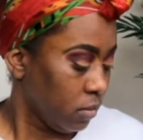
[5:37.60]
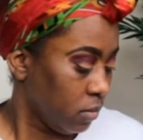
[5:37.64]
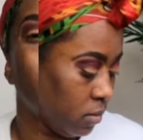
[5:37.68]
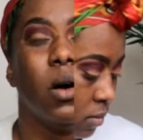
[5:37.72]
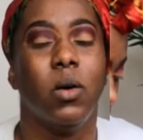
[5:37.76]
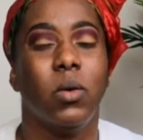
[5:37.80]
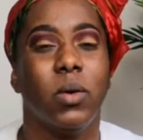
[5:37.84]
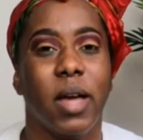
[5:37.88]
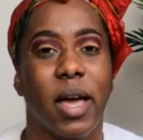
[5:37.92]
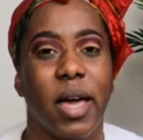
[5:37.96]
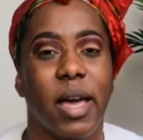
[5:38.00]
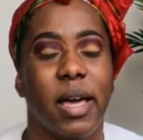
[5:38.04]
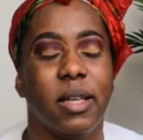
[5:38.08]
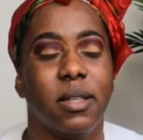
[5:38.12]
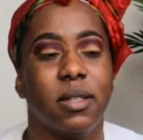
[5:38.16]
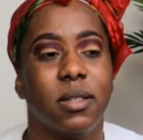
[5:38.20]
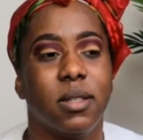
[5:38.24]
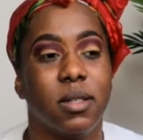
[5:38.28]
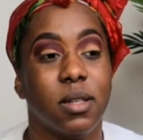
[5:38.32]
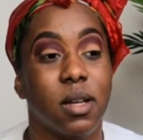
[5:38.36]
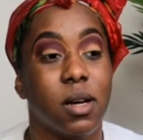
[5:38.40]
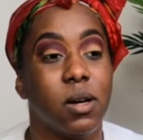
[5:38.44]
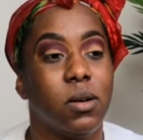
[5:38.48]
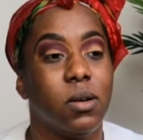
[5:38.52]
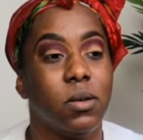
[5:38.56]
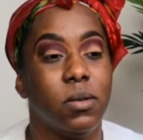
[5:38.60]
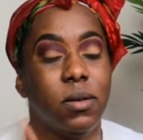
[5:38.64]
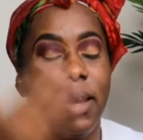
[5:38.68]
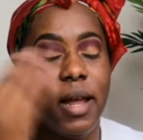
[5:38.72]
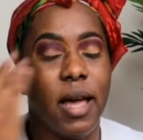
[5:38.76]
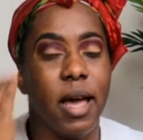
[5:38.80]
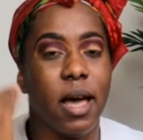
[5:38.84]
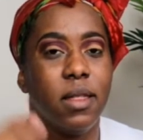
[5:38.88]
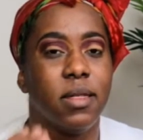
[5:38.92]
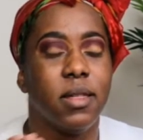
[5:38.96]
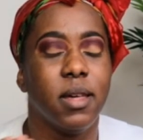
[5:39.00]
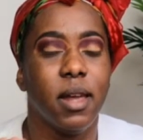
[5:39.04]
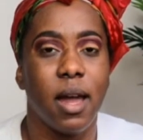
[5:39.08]
Okay, so
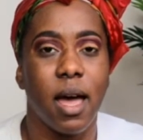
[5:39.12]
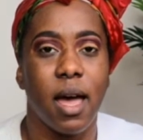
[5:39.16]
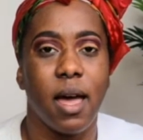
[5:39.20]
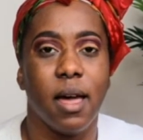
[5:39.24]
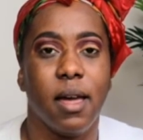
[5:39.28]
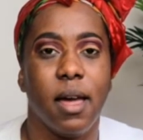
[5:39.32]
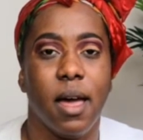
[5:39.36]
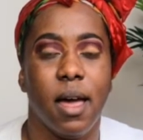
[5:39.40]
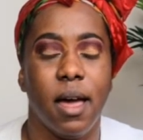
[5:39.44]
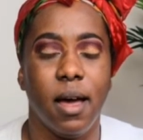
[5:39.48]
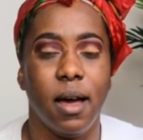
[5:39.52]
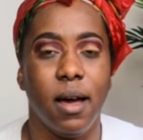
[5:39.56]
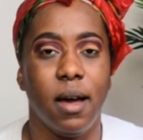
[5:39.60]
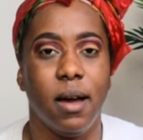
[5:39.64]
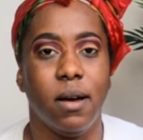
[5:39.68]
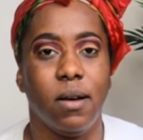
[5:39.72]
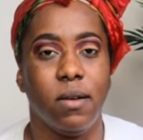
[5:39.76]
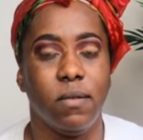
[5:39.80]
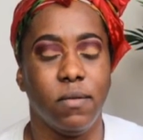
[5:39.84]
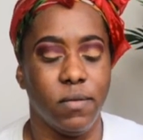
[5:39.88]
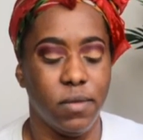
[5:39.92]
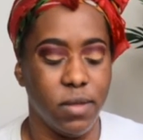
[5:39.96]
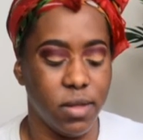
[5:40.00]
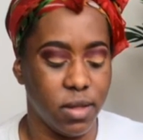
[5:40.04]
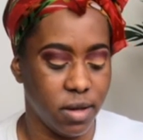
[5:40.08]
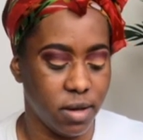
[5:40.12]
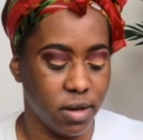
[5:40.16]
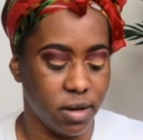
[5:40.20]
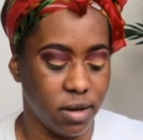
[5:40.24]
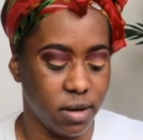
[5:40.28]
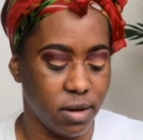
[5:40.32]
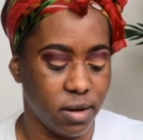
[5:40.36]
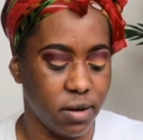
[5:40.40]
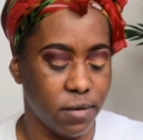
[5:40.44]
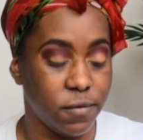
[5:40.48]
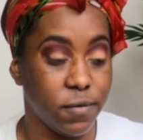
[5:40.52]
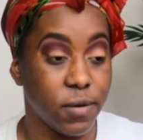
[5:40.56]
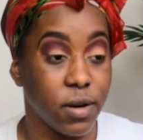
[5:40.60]
now that I have
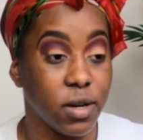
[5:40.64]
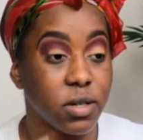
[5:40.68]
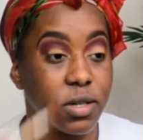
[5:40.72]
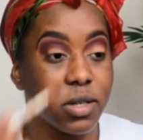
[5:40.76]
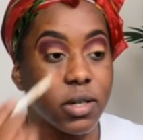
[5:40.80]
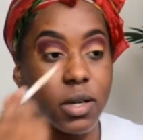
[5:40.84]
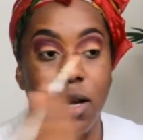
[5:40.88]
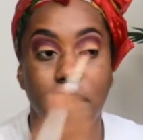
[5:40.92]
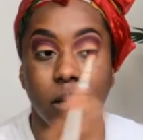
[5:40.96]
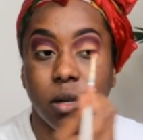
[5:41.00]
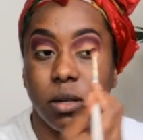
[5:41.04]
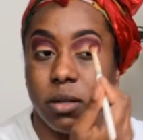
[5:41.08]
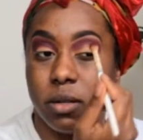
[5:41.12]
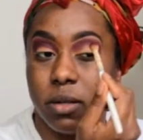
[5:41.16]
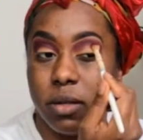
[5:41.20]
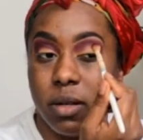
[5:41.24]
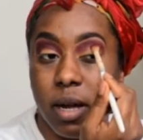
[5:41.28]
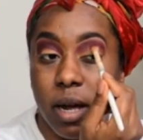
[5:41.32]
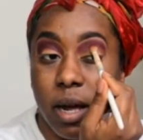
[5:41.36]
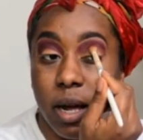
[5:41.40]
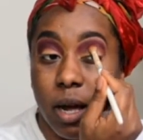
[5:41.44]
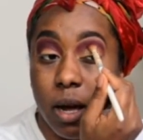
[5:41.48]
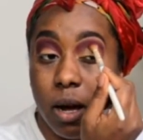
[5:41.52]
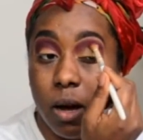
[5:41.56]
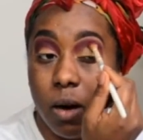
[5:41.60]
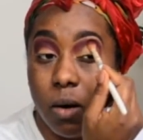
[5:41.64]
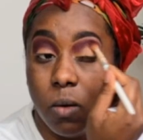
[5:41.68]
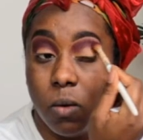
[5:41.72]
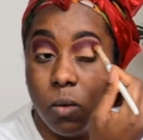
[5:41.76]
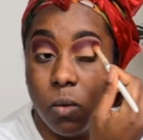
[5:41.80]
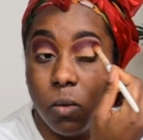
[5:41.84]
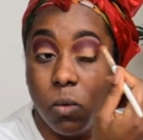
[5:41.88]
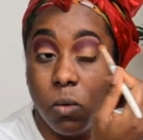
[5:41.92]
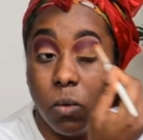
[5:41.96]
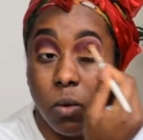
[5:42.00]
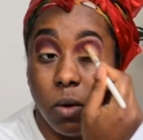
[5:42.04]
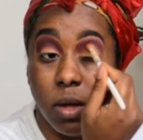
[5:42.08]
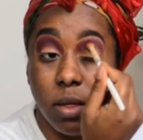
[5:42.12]
the first color down
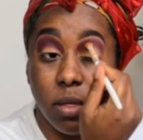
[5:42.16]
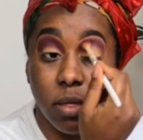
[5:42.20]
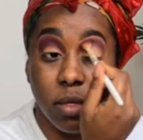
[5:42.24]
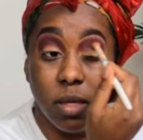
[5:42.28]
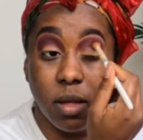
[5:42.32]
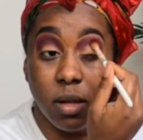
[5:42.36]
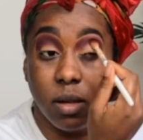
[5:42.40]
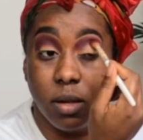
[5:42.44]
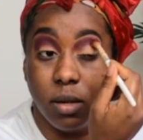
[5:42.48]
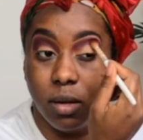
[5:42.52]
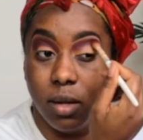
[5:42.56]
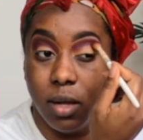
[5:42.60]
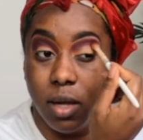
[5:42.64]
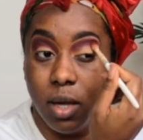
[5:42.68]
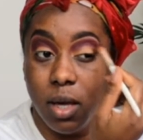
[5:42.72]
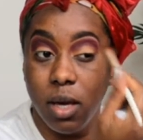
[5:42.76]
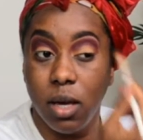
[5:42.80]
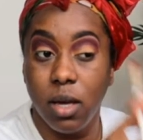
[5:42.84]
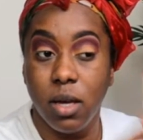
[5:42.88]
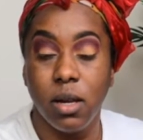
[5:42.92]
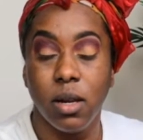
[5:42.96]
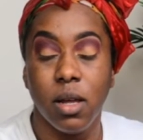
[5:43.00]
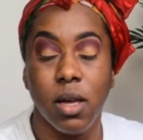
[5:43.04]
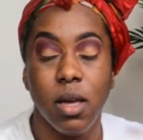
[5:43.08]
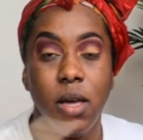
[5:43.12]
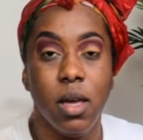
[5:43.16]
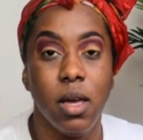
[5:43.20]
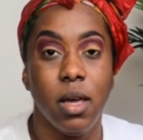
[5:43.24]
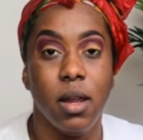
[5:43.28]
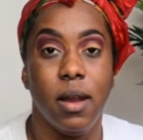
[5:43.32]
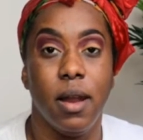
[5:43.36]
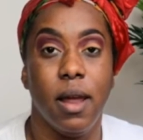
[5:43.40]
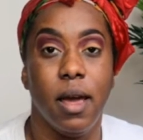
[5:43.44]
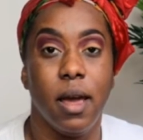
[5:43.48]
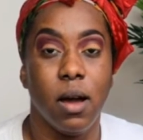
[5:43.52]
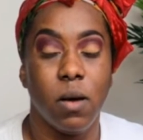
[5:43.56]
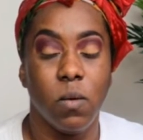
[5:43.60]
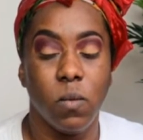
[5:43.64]
on the lid,
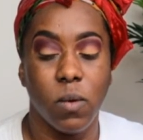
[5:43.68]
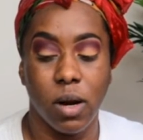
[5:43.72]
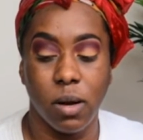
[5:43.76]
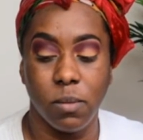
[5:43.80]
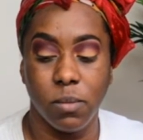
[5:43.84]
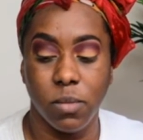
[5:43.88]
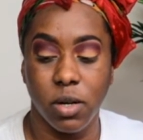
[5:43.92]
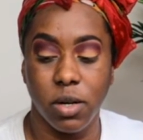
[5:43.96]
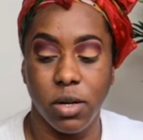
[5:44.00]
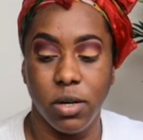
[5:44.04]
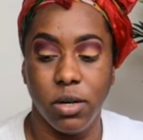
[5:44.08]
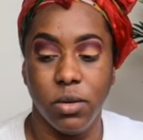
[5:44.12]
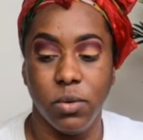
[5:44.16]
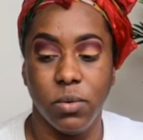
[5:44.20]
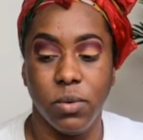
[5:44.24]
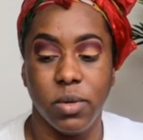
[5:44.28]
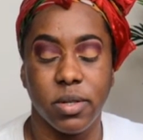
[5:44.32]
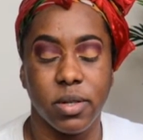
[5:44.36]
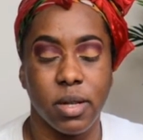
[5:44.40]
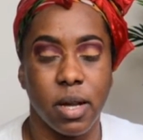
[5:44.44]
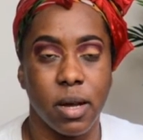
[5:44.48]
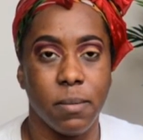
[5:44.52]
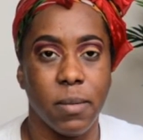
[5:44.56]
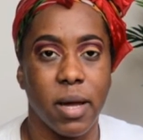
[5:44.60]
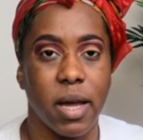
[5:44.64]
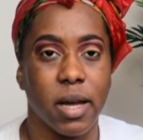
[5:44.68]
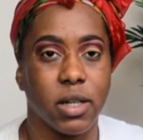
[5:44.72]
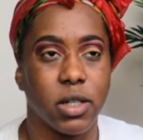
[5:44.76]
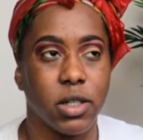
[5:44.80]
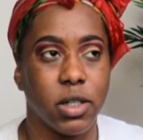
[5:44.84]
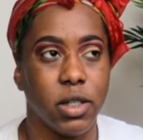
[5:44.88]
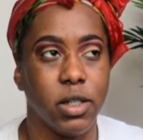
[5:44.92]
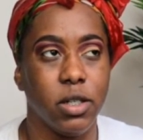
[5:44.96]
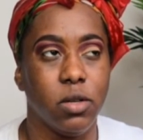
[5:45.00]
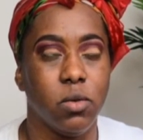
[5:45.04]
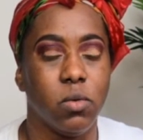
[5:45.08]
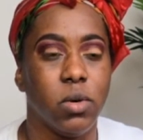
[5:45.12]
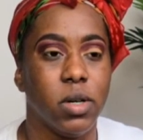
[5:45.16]
now what I'm going to do is I'm
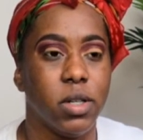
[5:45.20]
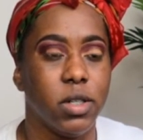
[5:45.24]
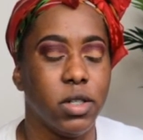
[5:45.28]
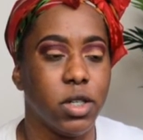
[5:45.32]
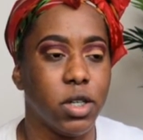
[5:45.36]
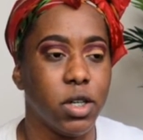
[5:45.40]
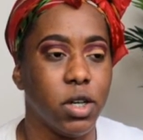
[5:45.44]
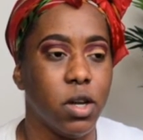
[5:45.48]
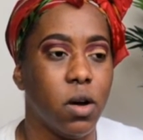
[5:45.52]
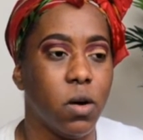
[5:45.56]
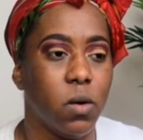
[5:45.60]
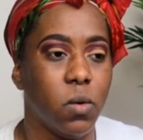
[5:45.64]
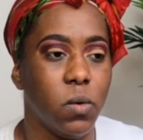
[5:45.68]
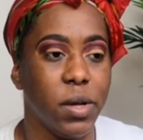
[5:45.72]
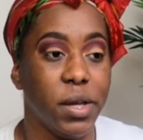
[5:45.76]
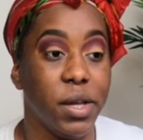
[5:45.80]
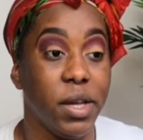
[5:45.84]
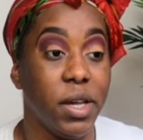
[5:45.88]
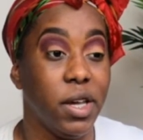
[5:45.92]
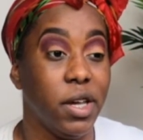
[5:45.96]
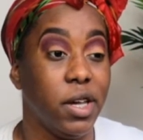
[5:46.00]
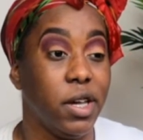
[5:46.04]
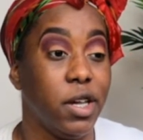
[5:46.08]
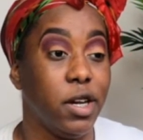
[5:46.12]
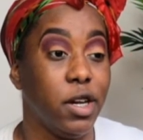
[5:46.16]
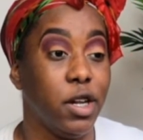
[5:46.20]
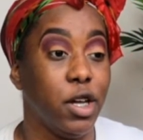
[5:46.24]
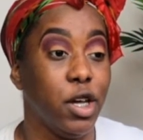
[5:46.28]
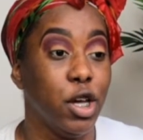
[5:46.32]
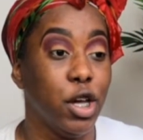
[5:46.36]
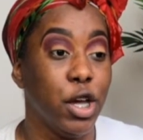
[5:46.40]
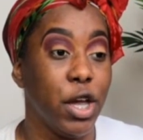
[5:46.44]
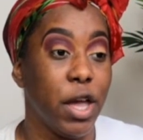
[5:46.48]
actually going to go in